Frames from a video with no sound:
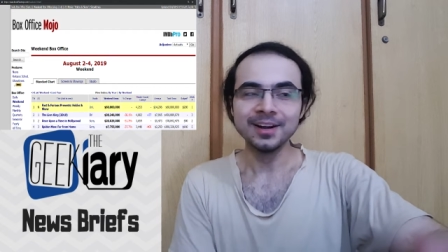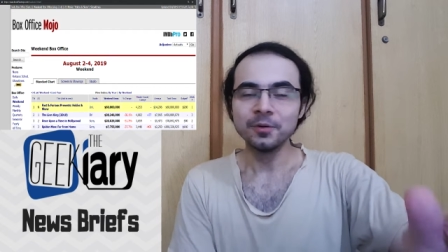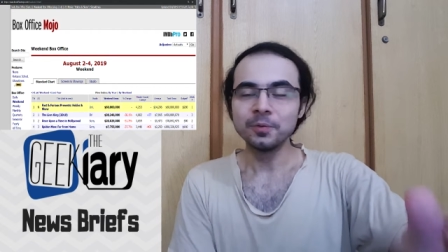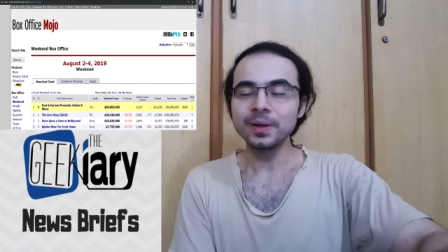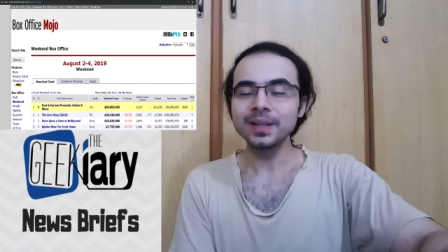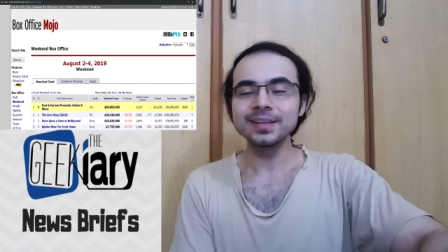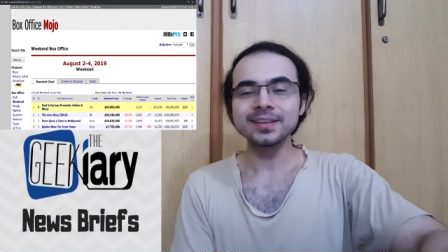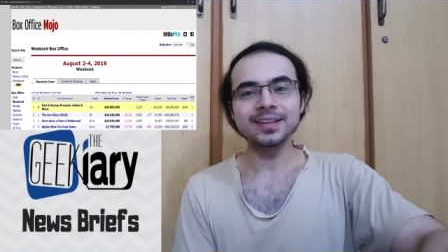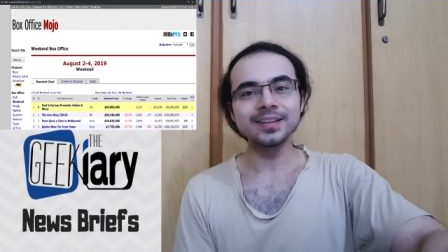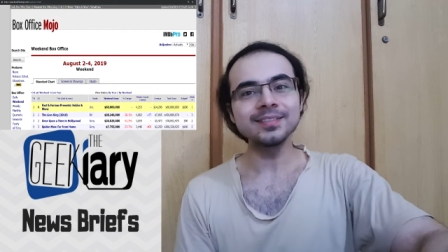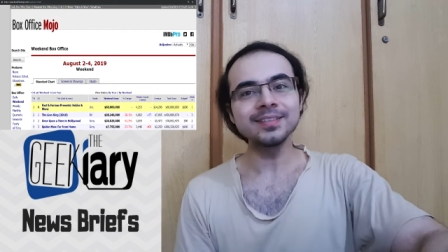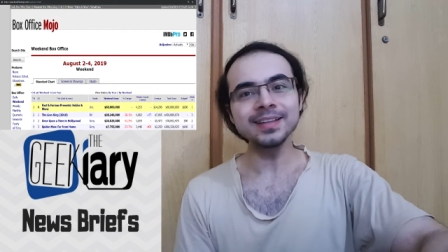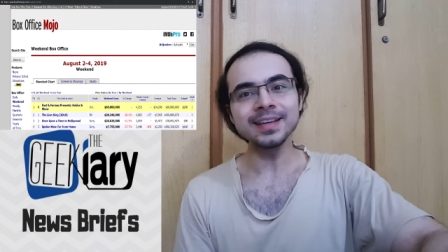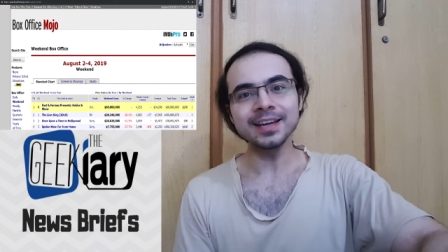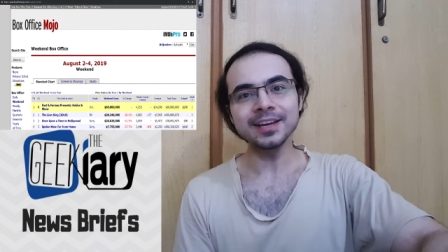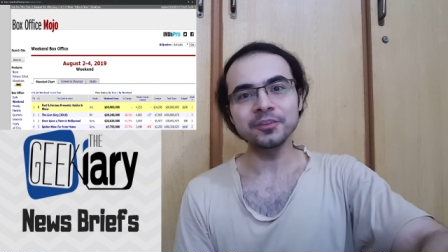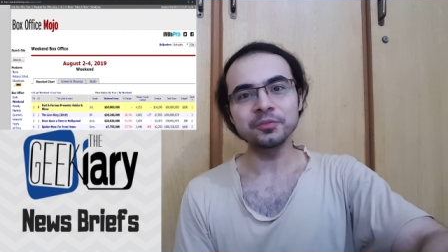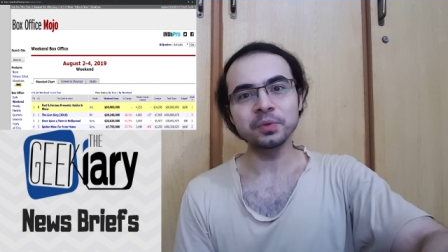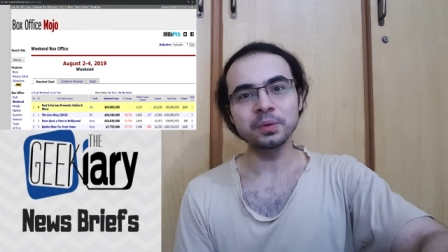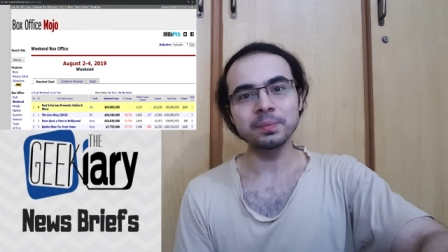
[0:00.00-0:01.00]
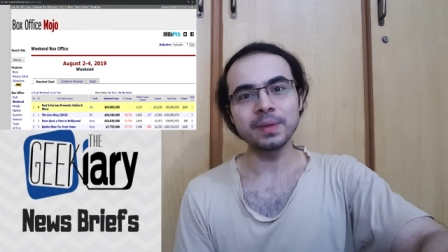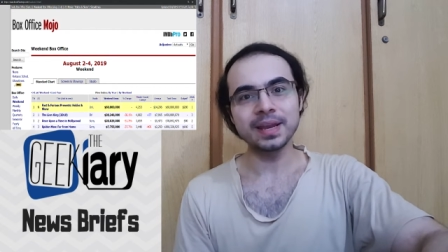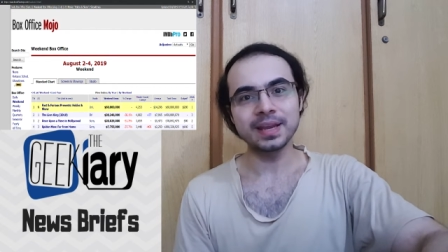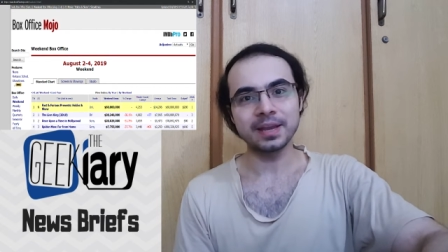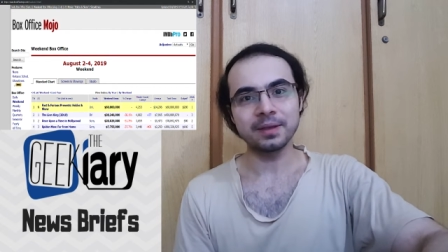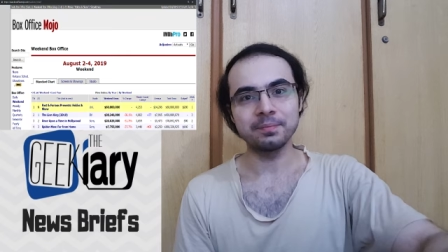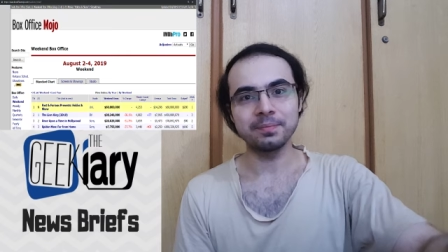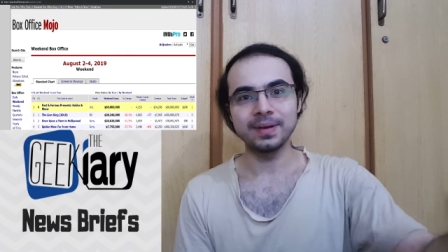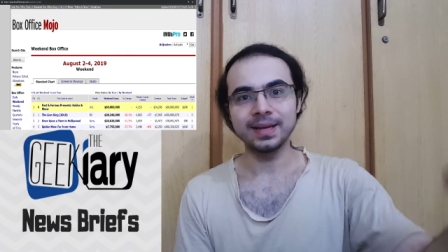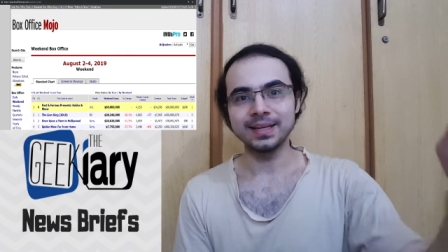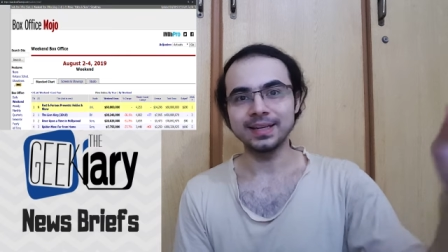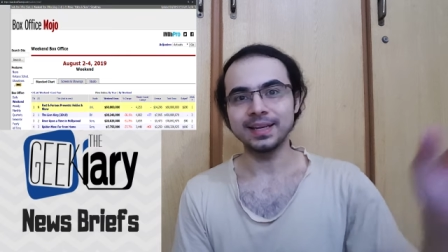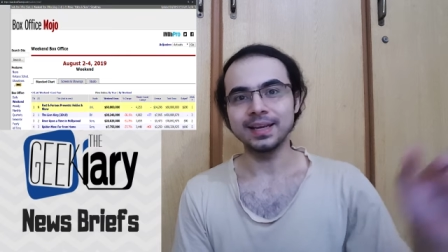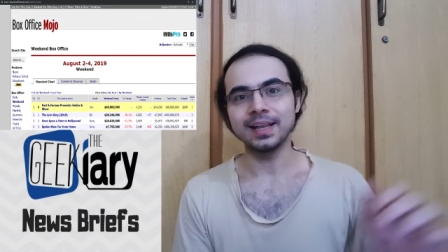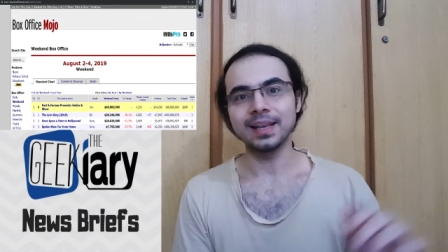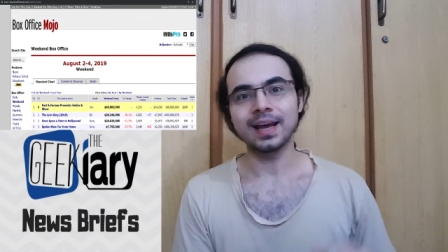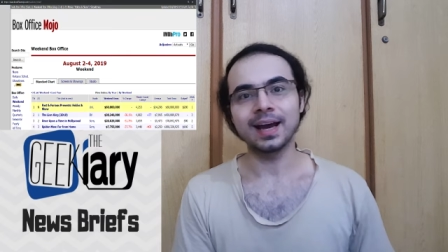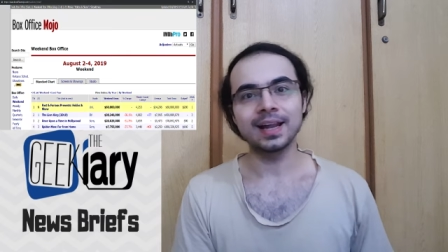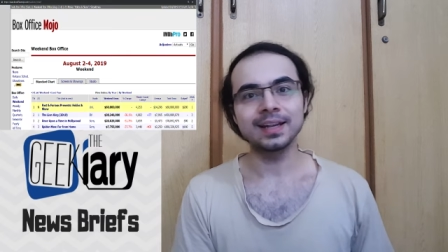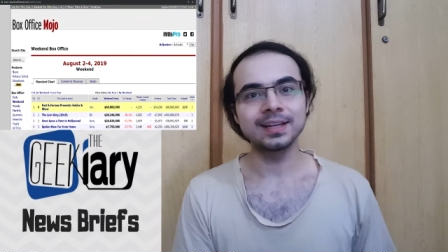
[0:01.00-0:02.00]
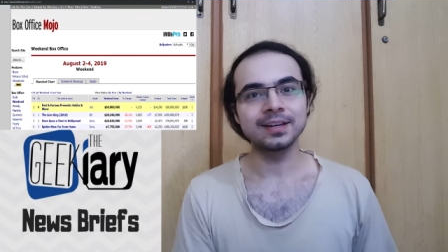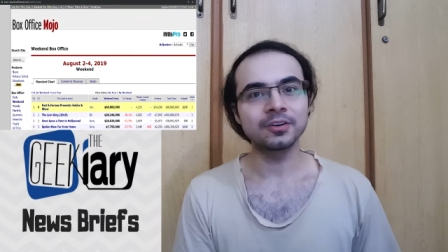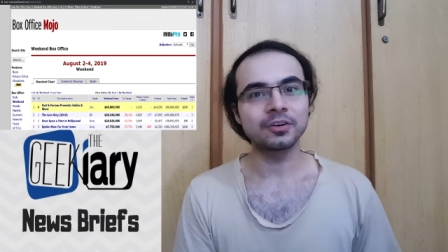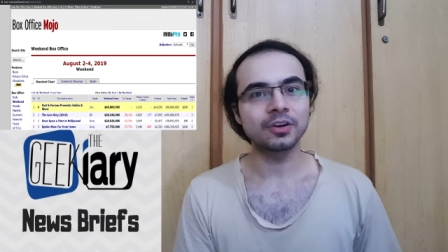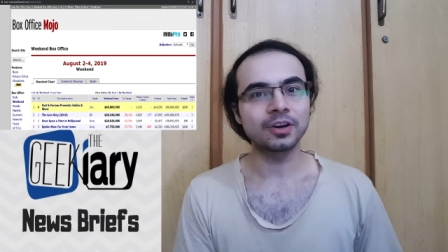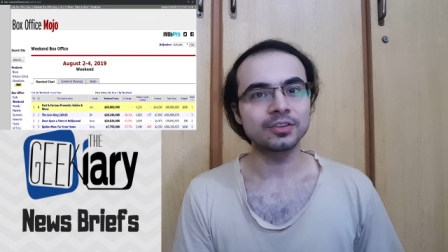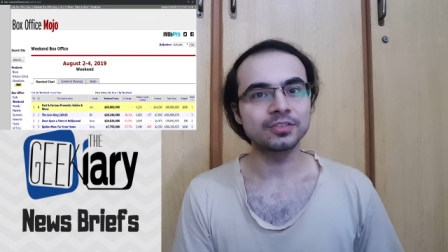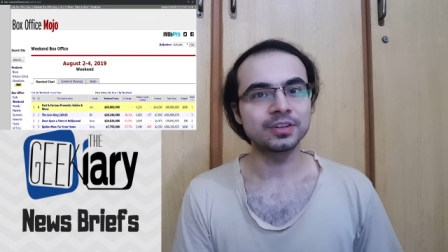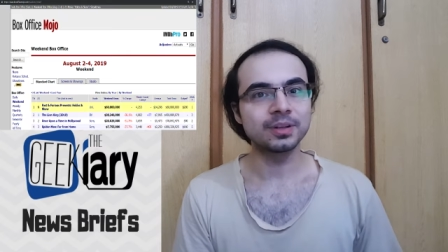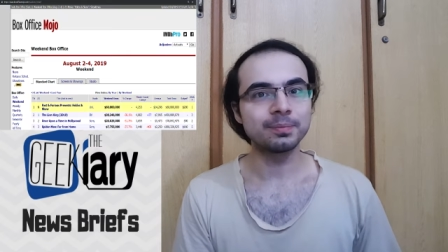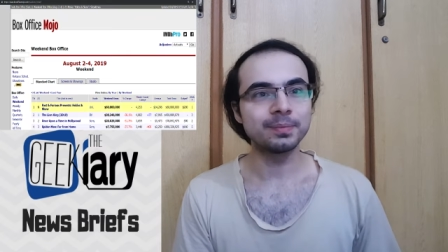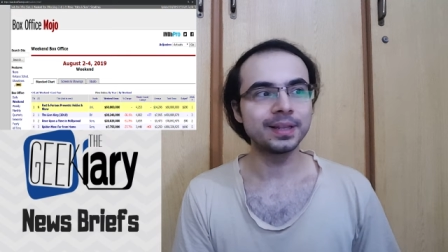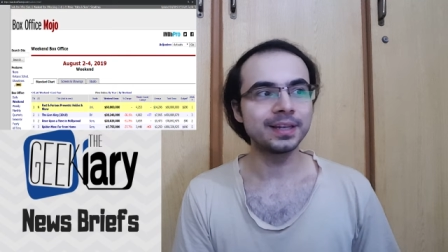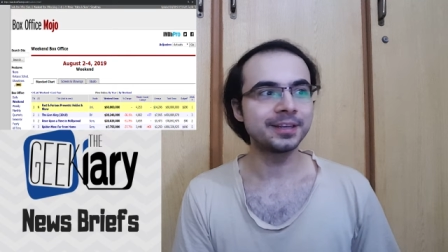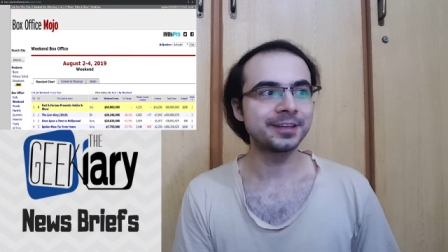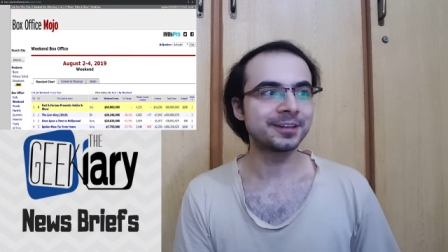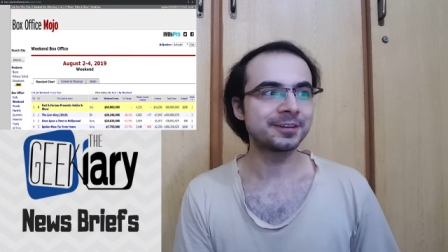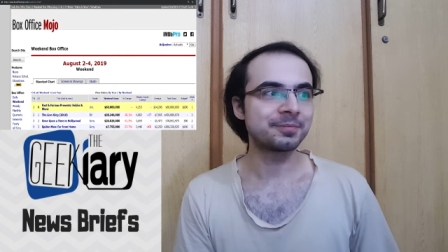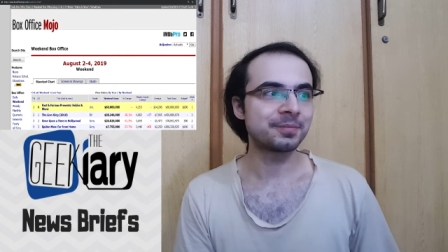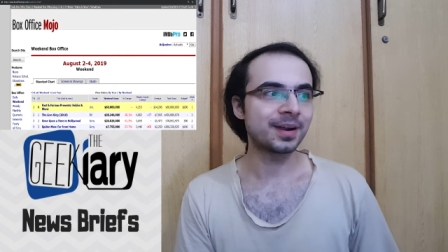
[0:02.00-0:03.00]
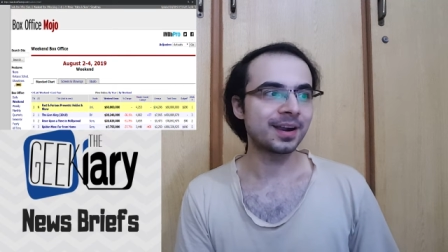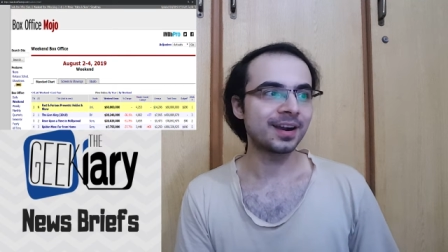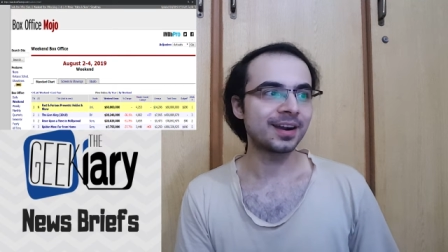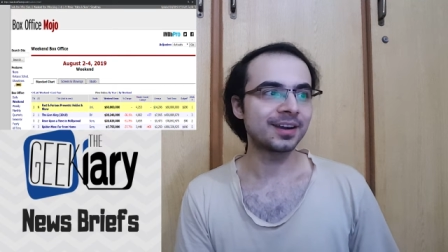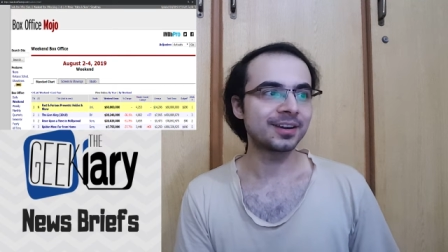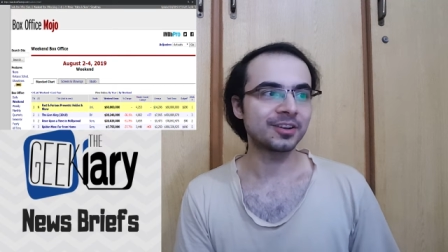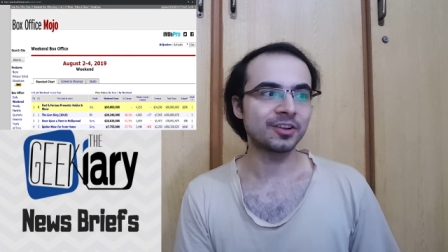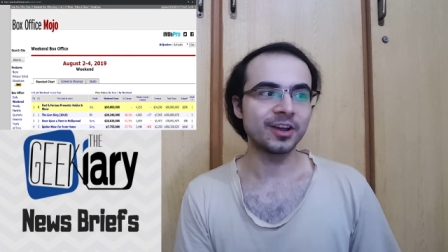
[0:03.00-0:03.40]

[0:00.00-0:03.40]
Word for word: well, Disney has been making money. Aladdin crossed the billion mark.